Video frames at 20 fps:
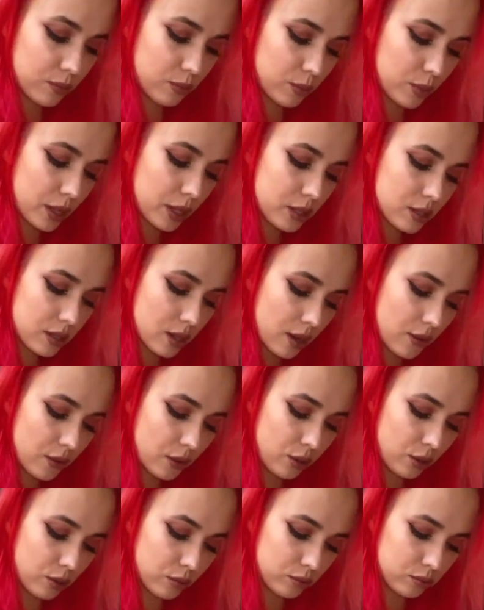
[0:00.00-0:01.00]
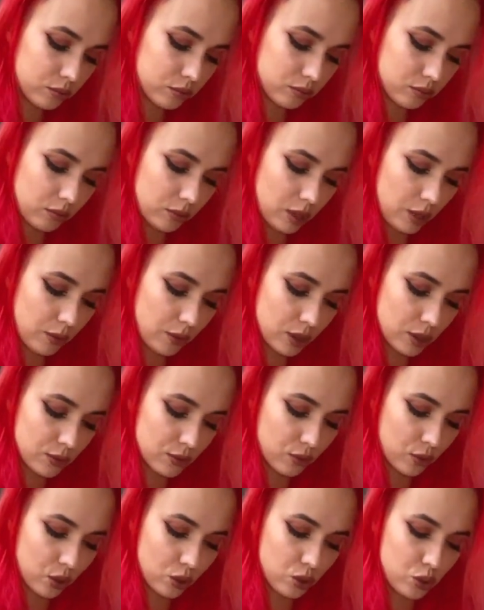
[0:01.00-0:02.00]
But I will leave it
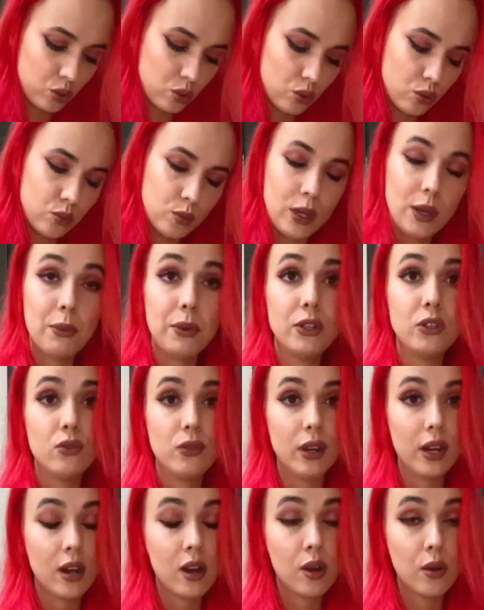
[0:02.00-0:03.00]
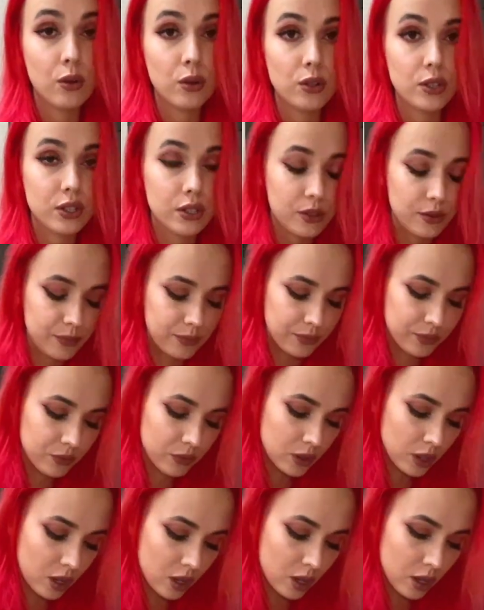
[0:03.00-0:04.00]
for 2, maybe 3 hours.
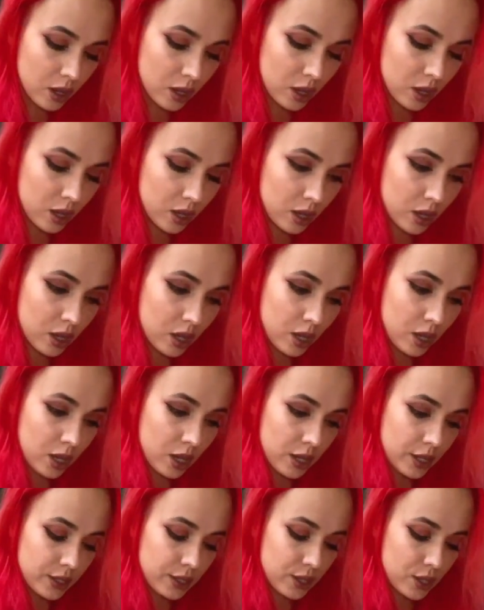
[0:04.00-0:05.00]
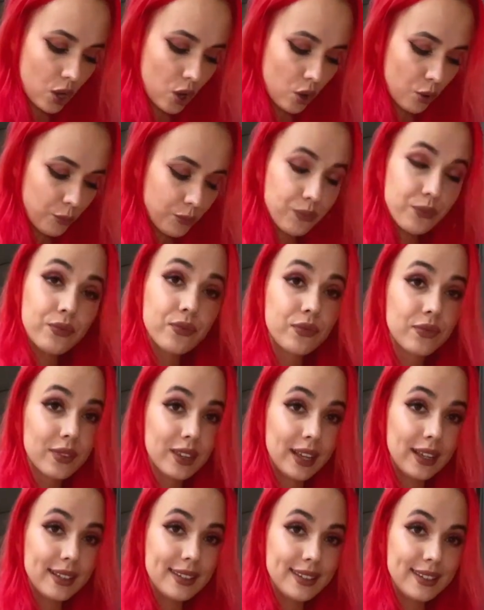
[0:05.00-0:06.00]
So,
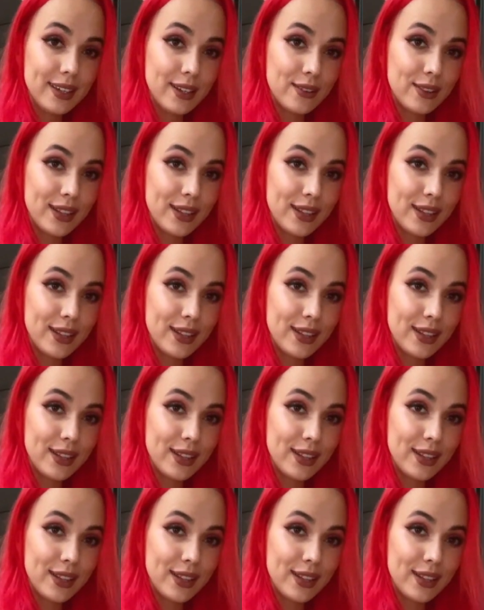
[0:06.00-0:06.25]
see you